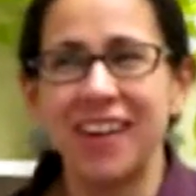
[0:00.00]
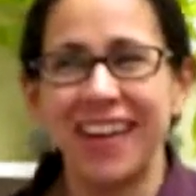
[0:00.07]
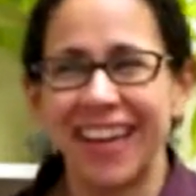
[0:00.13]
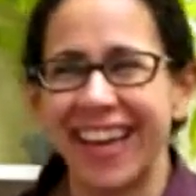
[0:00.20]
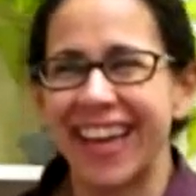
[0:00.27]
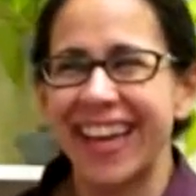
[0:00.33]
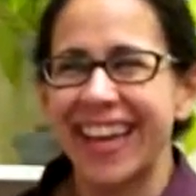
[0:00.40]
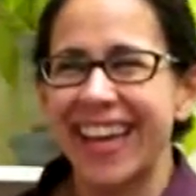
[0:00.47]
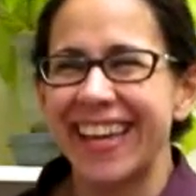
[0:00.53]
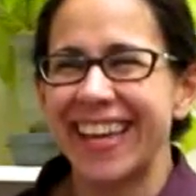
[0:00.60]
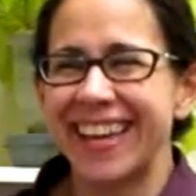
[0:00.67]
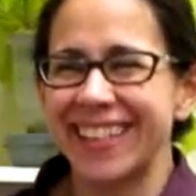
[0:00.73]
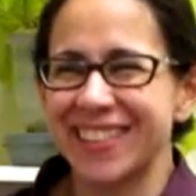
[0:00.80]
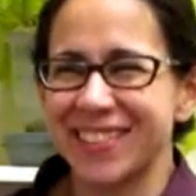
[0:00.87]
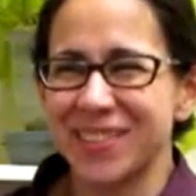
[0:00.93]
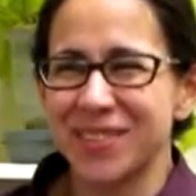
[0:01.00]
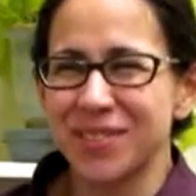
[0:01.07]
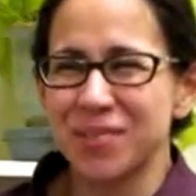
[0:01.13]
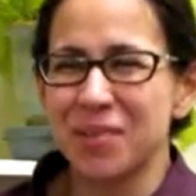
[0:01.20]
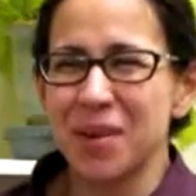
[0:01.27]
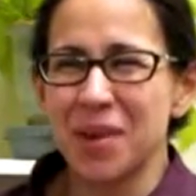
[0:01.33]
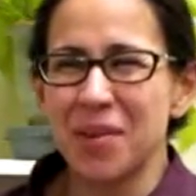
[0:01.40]
So it's
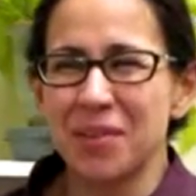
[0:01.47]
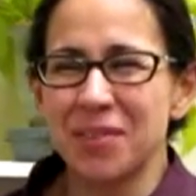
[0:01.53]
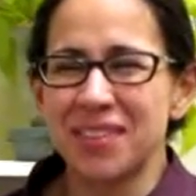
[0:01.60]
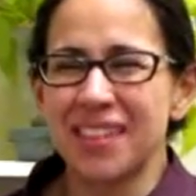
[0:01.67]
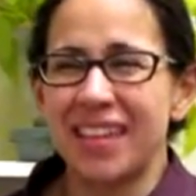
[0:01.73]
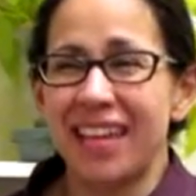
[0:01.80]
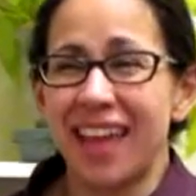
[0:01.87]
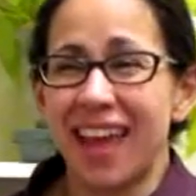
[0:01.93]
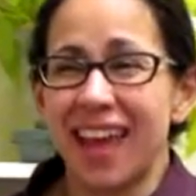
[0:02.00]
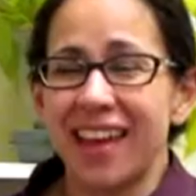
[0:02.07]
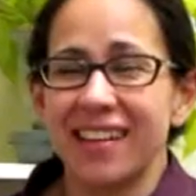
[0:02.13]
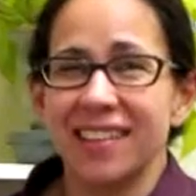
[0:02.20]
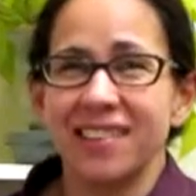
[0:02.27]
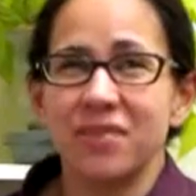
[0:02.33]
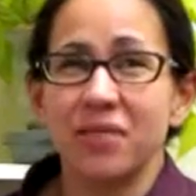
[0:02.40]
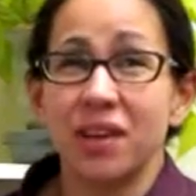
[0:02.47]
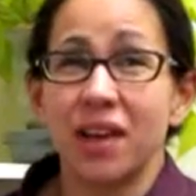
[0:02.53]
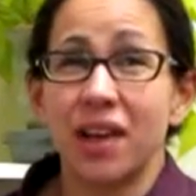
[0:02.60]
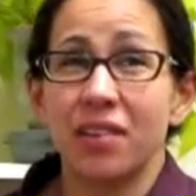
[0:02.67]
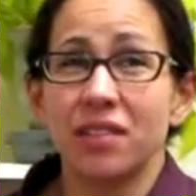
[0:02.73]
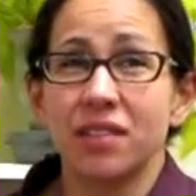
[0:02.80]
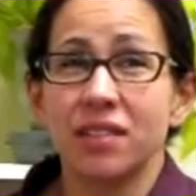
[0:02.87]
a pretty old city. And when
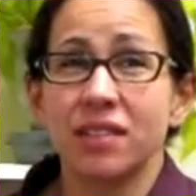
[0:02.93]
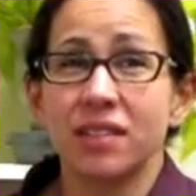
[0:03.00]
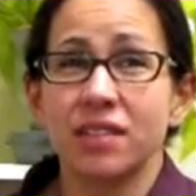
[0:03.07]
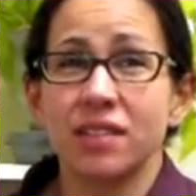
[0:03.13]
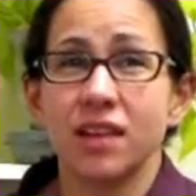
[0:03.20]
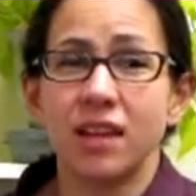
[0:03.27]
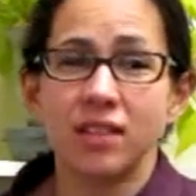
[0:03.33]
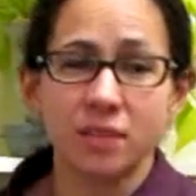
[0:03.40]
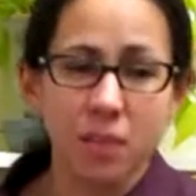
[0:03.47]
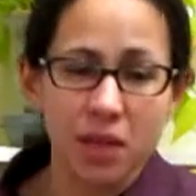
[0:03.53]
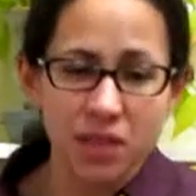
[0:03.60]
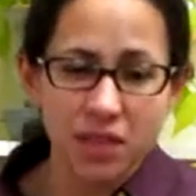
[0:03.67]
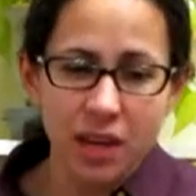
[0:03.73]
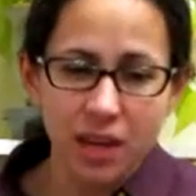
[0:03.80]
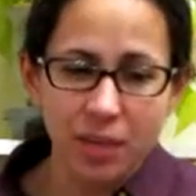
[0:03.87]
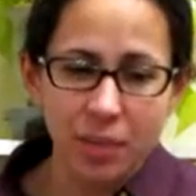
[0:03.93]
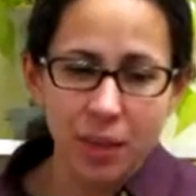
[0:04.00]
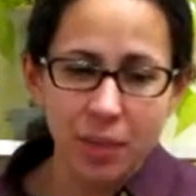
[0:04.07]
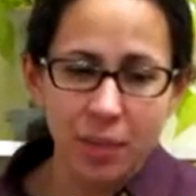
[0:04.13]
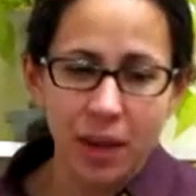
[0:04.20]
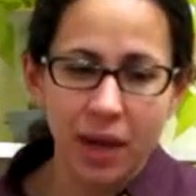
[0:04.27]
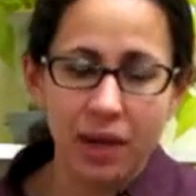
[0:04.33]
I was a small child, my
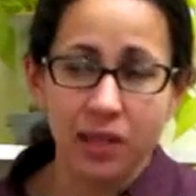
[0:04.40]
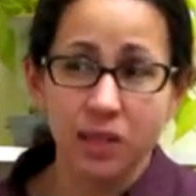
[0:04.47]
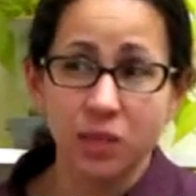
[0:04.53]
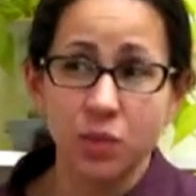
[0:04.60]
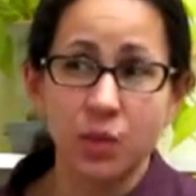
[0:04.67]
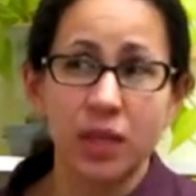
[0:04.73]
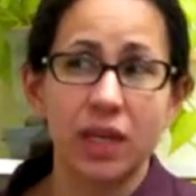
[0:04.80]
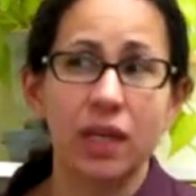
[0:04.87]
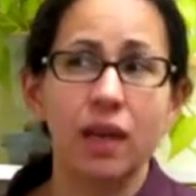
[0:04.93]
parents would